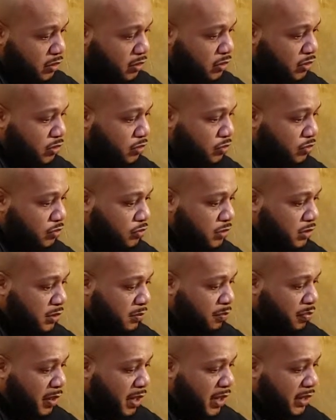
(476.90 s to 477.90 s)
use a
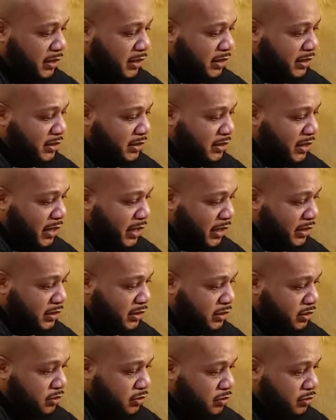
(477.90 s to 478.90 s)
pot that's
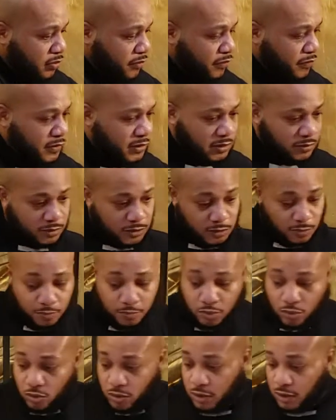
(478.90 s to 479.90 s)
next to it for some
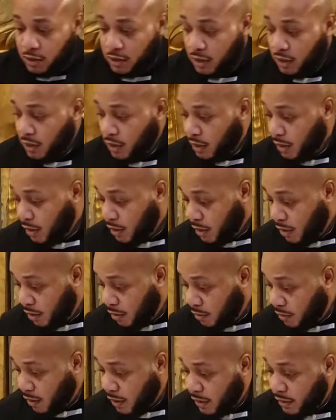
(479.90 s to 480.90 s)
support. All
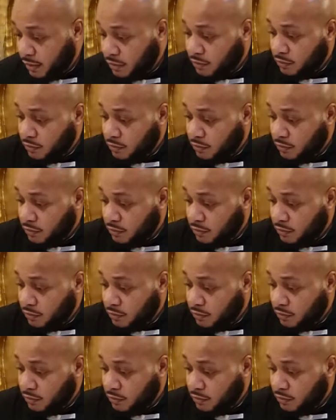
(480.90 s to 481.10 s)
right,